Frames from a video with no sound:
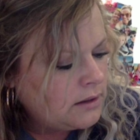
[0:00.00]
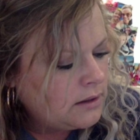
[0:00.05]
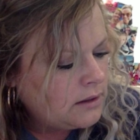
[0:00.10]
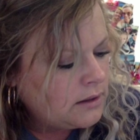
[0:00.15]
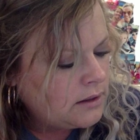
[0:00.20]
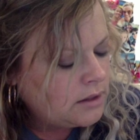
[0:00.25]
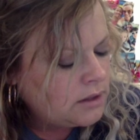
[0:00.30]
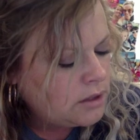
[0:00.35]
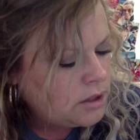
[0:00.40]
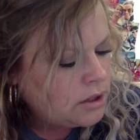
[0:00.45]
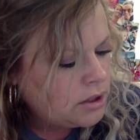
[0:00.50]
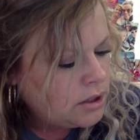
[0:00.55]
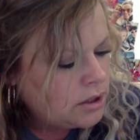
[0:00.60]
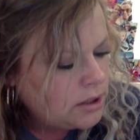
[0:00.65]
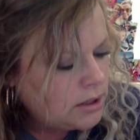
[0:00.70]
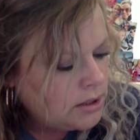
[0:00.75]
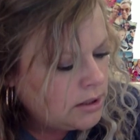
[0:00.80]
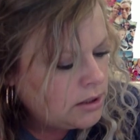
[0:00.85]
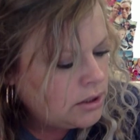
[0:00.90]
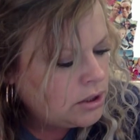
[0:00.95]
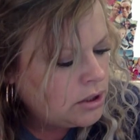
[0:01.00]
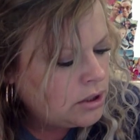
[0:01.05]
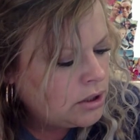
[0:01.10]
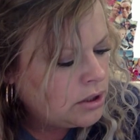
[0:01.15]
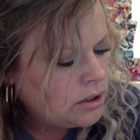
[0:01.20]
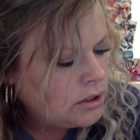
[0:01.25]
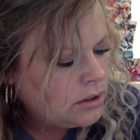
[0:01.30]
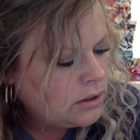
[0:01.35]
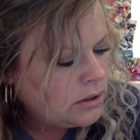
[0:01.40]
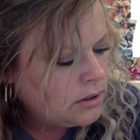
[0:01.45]
The
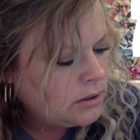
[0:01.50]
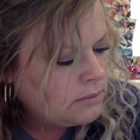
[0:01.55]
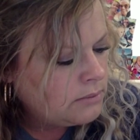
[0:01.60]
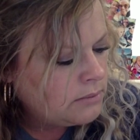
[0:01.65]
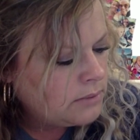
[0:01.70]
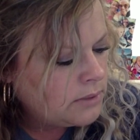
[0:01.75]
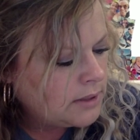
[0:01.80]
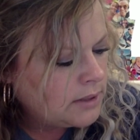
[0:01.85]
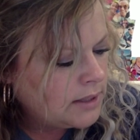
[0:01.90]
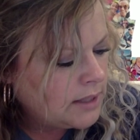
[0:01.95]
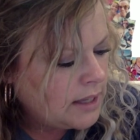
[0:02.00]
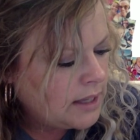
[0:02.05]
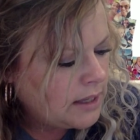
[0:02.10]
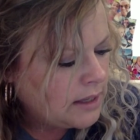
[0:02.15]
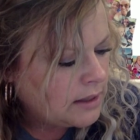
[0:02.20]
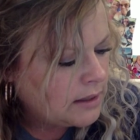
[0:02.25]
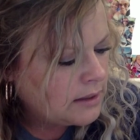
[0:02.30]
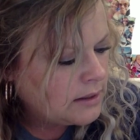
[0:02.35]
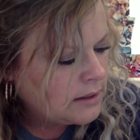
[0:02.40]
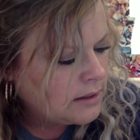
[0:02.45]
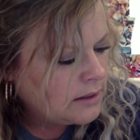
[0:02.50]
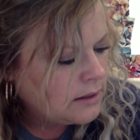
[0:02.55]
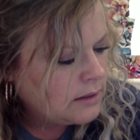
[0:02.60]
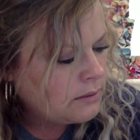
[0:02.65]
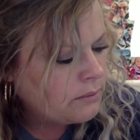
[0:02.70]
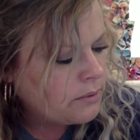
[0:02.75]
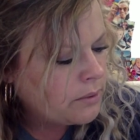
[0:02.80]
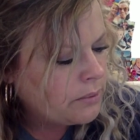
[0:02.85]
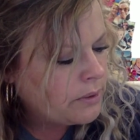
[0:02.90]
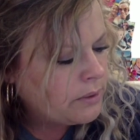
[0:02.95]
chinch blank.
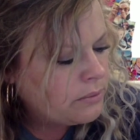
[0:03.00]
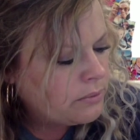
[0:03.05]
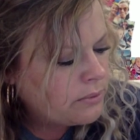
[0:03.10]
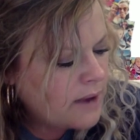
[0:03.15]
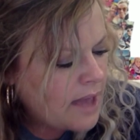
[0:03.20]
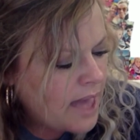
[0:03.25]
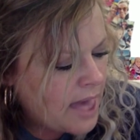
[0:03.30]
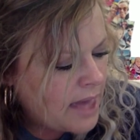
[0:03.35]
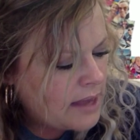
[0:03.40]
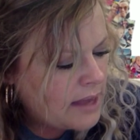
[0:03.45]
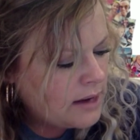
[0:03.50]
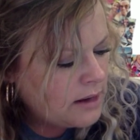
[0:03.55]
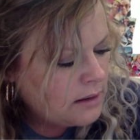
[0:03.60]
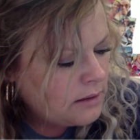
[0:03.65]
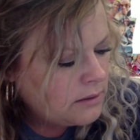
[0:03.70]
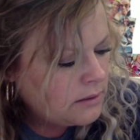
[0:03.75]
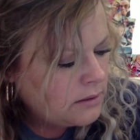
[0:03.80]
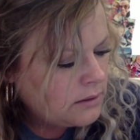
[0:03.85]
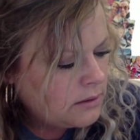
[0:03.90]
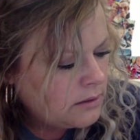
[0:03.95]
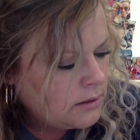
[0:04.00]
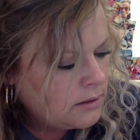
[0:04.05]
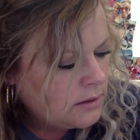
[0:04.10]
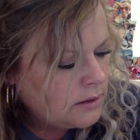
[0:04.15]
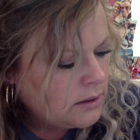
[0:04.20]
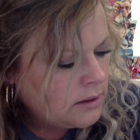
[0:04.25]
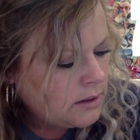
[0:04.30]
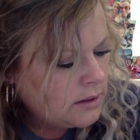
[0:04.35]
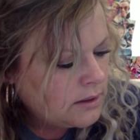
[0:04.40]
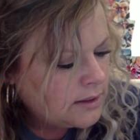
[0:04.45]
Well, we read,
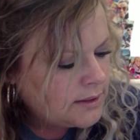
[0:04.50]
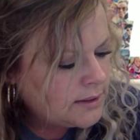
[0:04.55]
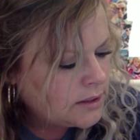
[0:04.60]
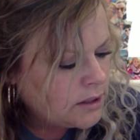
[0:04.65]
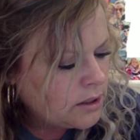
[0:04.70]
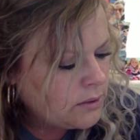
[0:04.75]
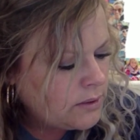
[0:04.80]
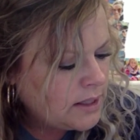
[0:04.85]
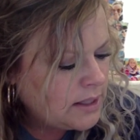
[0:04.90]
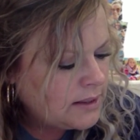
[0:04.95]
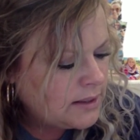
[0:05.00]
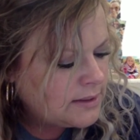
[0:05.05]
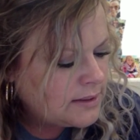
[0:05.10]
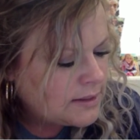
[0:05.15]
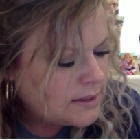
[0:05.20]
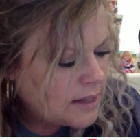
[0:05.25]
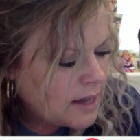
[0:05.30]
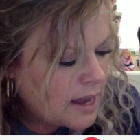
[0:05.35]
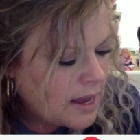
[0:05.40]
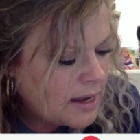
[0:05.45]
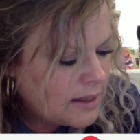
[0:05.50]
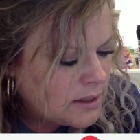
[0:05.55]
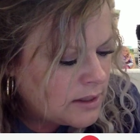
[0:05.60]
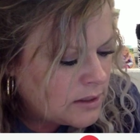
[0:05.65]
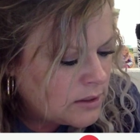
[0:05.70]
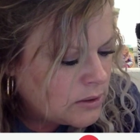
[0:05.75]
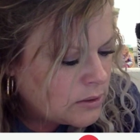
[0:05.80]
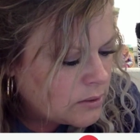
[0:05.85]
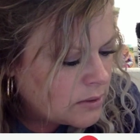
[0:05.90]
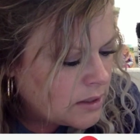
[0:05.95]
let's go inside the
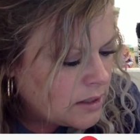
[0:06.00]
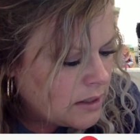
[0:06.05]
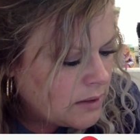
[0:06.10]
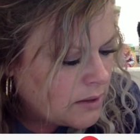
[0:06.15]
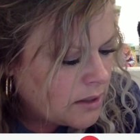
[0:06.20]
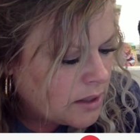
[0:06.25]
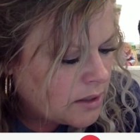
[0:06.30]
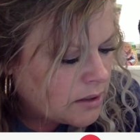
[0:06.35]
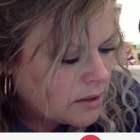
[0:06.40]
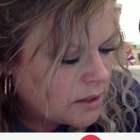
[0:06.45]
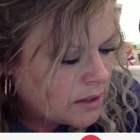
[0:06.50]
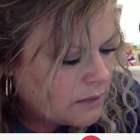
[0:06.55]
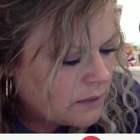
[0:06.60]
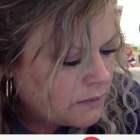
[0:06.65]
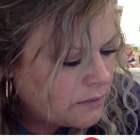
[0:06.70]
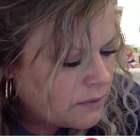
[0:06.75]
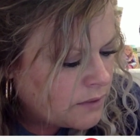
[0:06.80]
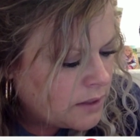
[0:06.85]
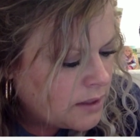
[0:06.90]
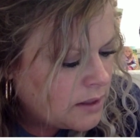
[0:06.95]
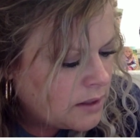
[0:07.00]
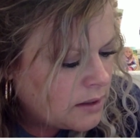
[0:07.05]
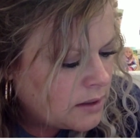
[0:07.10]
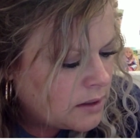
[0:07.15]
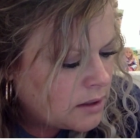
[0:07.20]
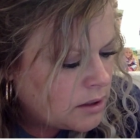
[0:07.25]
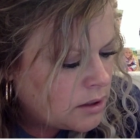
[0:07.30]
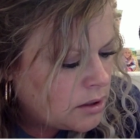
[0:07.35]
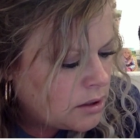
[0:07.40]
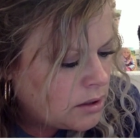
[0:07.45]
story here and underline. Flick
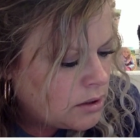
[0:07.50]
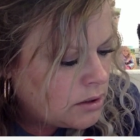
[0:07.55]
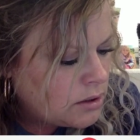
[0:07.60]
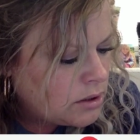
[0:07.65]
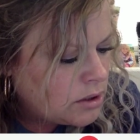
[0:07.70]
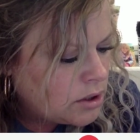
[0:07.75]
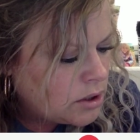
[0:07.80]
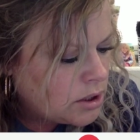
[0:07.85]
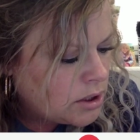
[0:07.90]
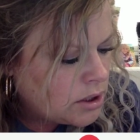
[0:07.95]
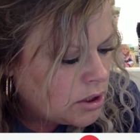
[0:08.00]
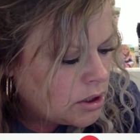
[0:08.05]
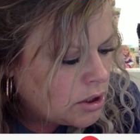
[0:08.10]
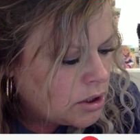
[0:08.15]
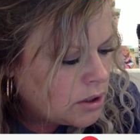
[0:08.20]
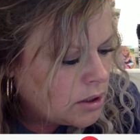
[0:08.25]
the chinch